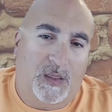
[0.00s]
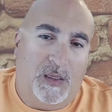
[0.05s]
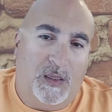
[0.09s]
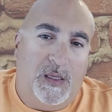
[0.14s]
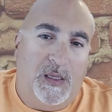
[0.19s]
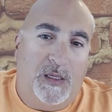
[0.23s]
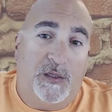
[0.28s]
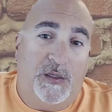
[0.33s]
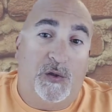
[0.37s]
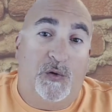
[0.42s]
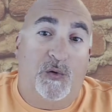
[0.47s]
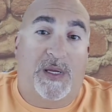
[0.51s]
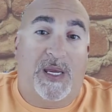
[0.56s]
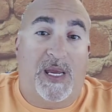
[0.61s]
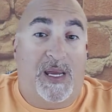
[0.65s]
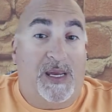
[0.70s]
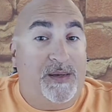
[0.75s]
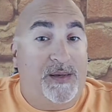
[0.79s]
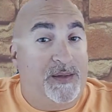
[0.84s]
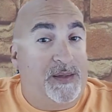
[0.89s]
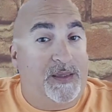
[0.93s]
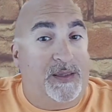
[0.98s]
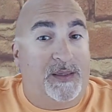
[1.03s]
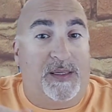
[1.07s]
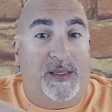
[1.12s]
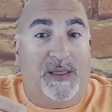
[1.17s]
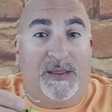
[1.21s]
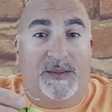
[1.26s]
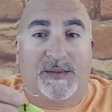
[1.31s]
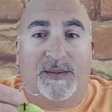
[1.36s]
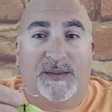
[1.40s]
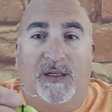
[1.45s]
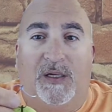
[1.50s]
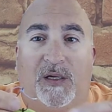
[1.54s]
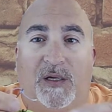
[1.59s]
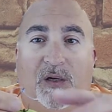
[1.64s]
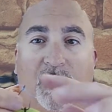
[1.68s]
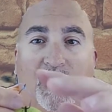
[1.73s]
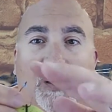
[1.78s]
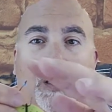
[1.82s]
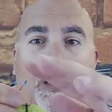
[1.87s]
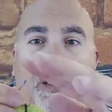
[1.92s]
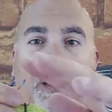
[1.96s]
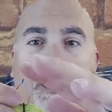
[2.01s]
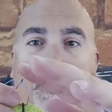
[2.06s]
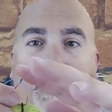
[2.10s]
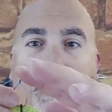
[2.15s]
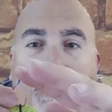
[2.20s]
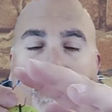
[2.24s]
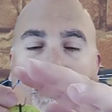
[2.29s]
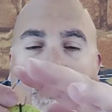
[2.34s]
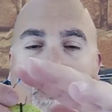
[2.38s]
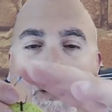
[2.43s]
You can get a hook, a